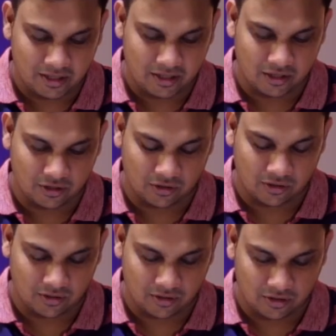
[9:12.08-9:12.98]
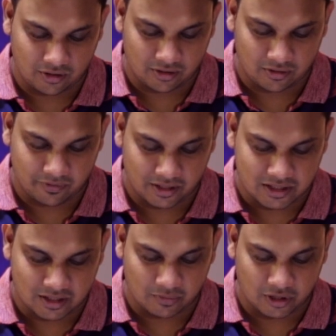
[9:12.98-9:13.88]
the very
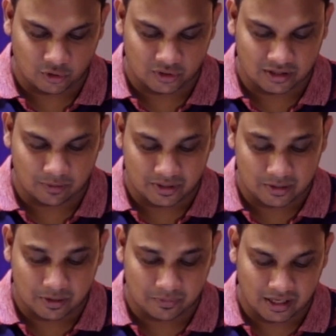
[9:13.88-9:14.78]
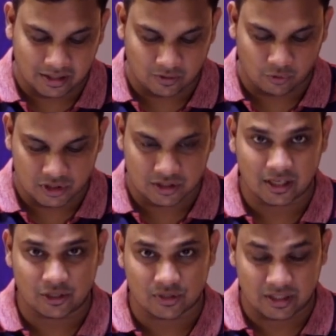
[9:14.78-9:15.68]
similar to the premium Titan watches
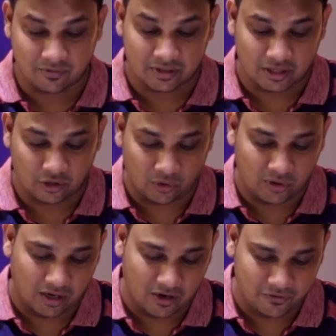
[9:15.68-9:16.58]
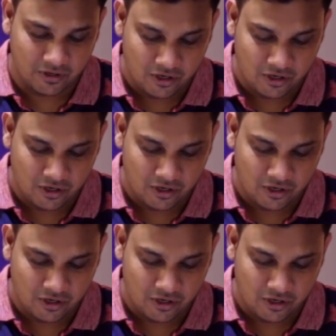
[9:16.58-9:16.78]
that you see with the chronograph.